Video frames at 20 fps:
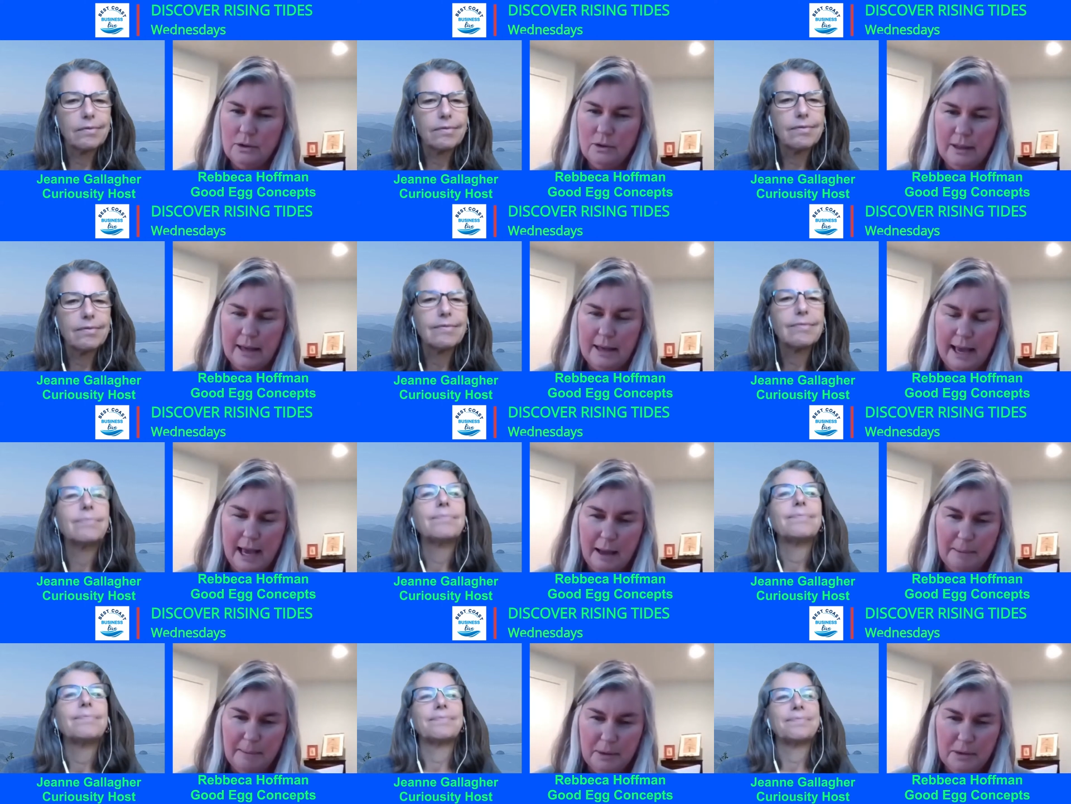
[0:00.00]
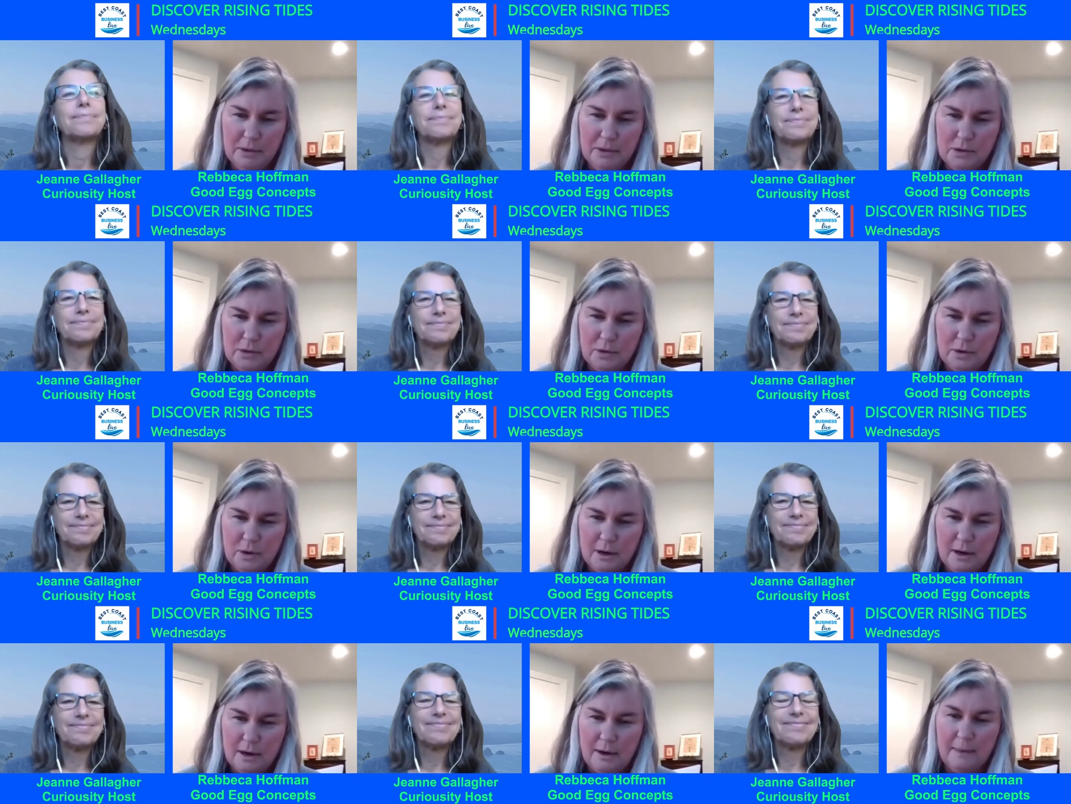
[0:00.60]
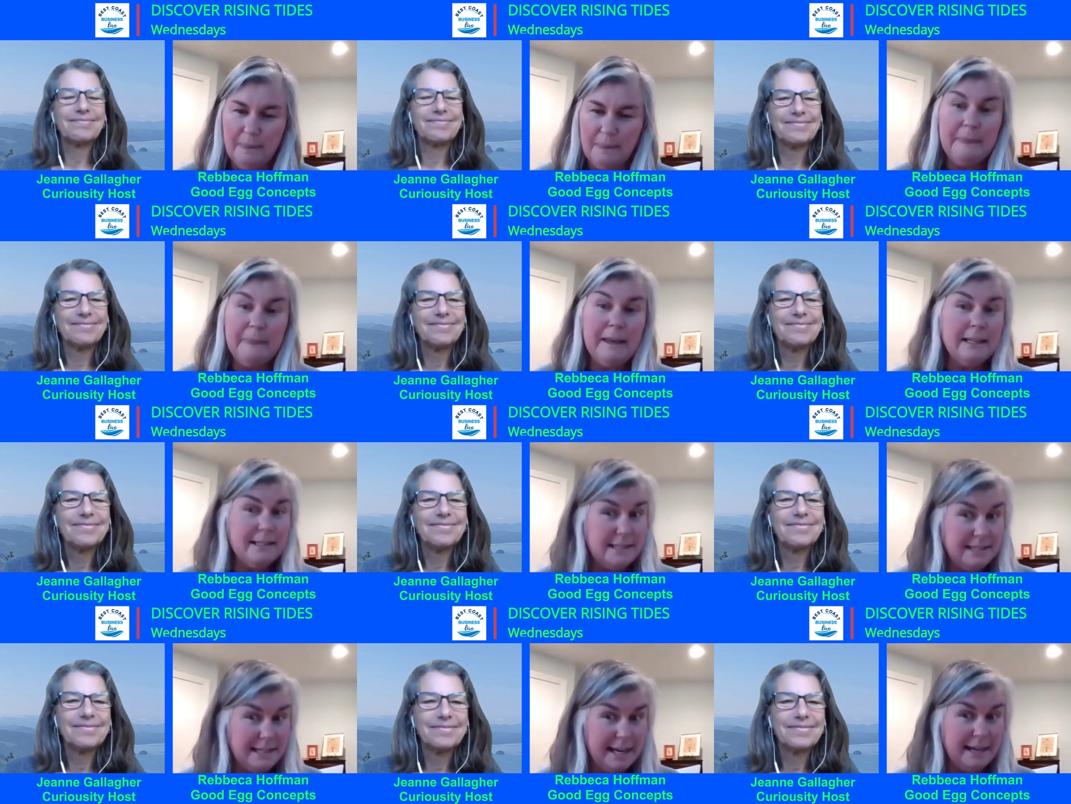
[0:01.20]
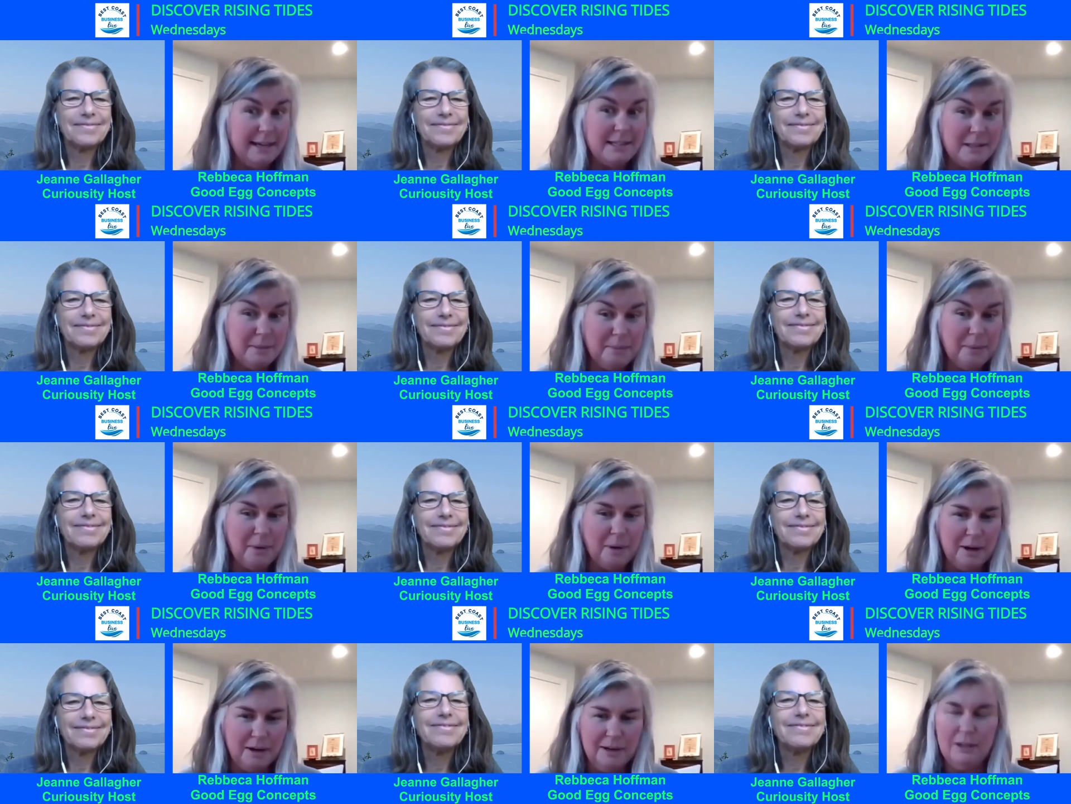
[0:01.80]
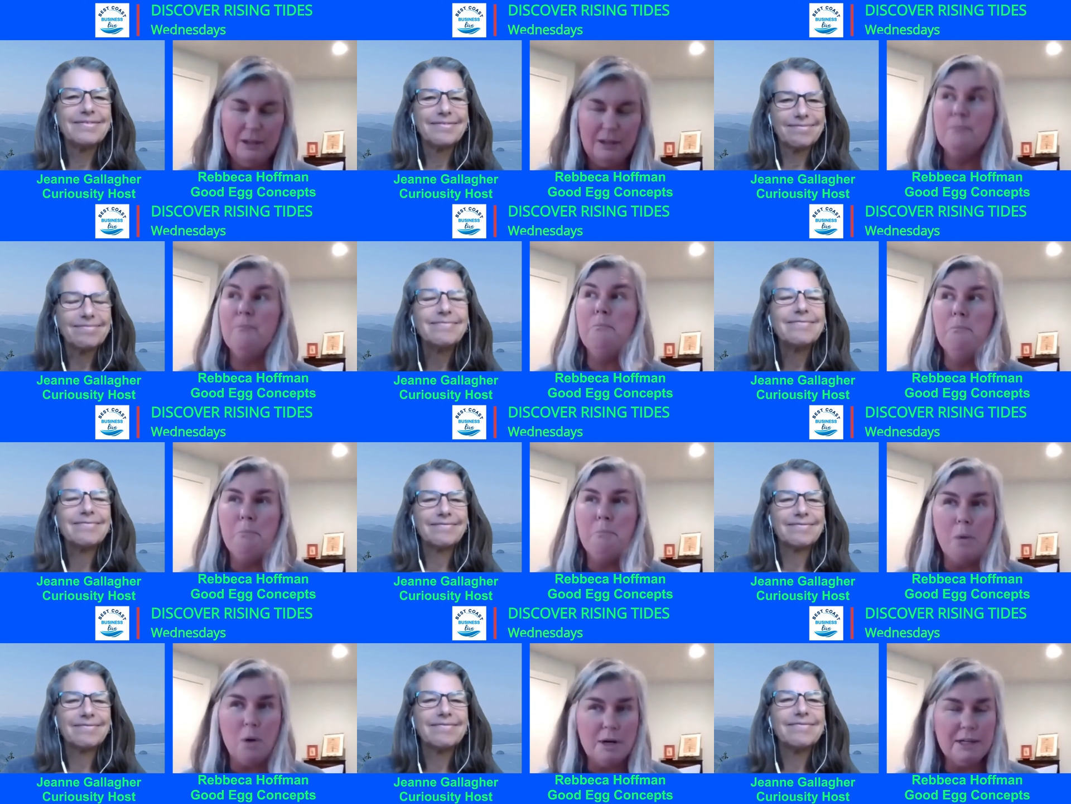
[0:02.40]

Speaker 1: You go to the mm -hmm. Apple store, it's tech support.